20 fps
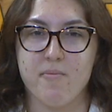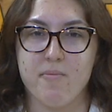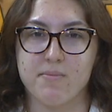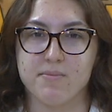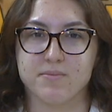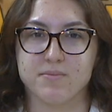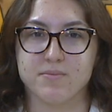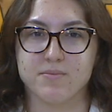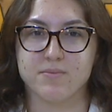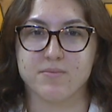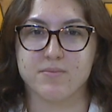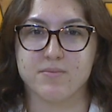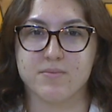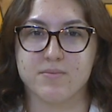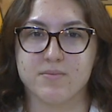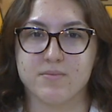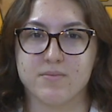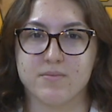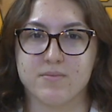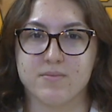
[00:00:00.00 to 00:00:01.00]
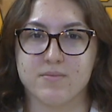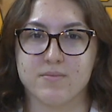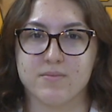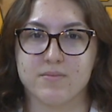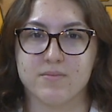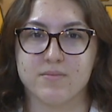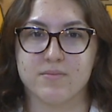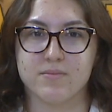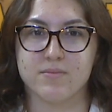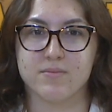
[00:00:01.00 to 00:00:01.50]

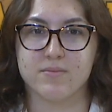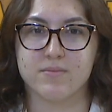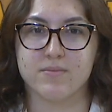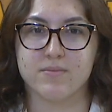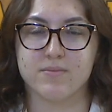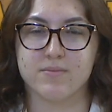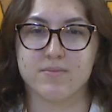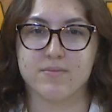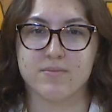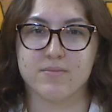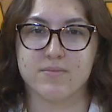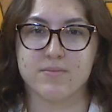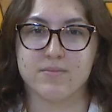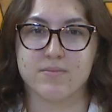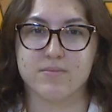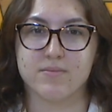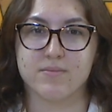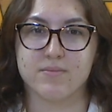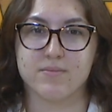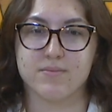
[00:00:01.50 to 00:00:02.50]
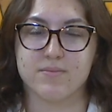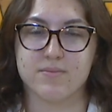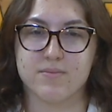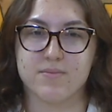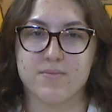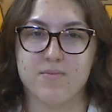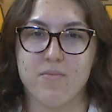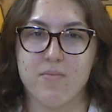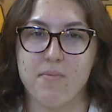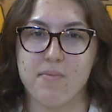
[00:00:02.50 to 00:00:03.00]

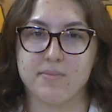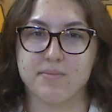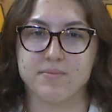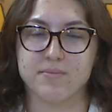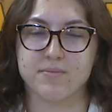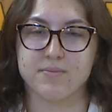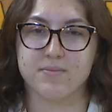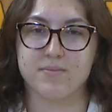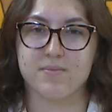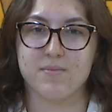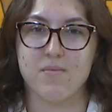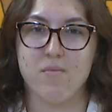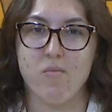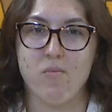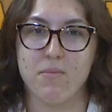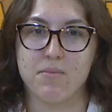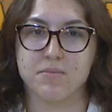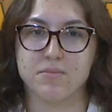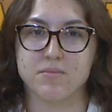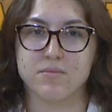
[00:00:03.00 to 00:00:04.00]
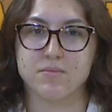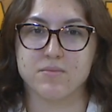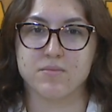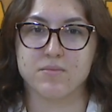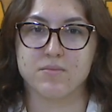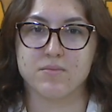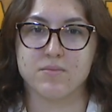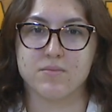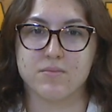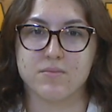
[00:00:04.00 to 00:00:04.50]

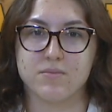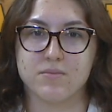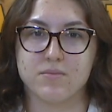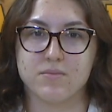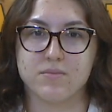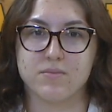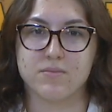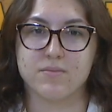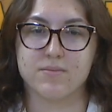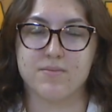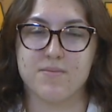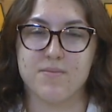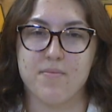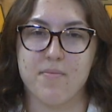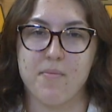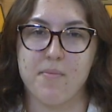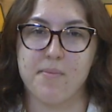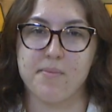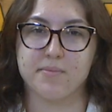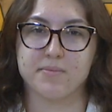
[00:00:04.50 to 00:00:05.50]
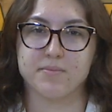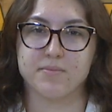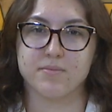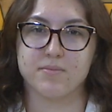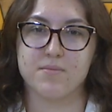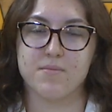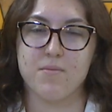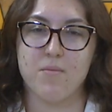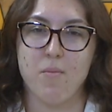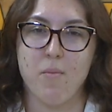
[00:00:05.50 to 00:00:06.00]

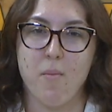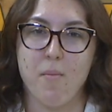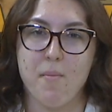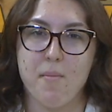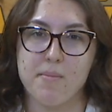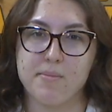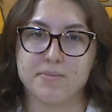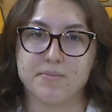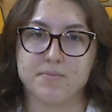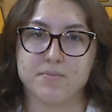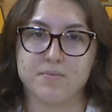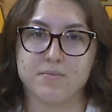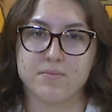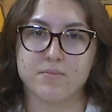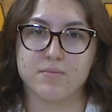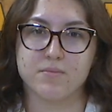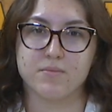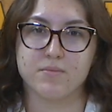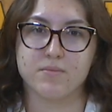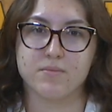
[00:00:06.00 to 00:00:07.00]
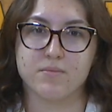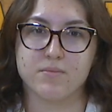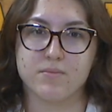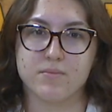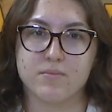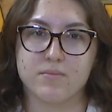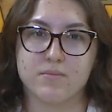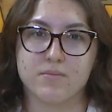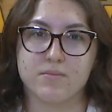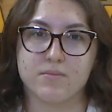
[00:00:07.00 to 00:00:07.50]

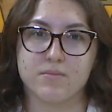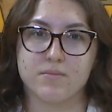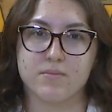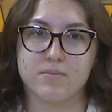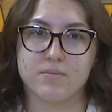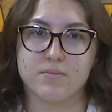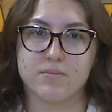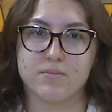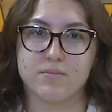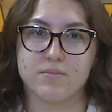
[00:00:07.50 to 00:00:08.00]
No words are spoken by the person on screen.